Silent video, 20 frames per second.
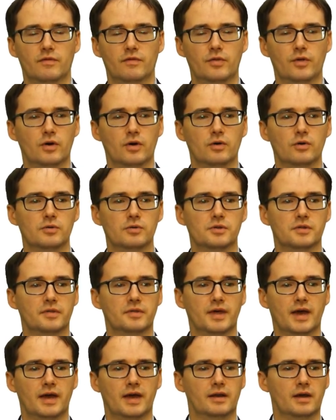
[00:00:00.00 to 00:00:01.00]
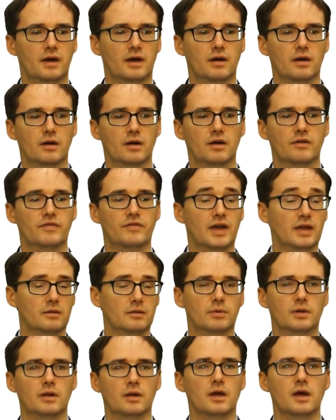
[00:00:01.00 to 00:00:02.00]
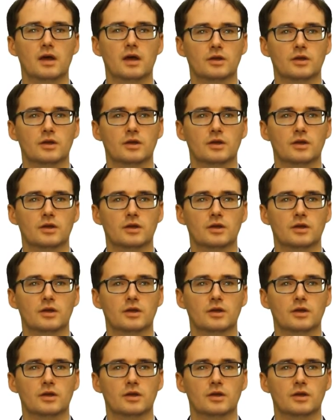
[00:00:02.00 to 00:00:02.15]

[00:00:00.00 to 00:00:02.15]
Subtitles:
those that are available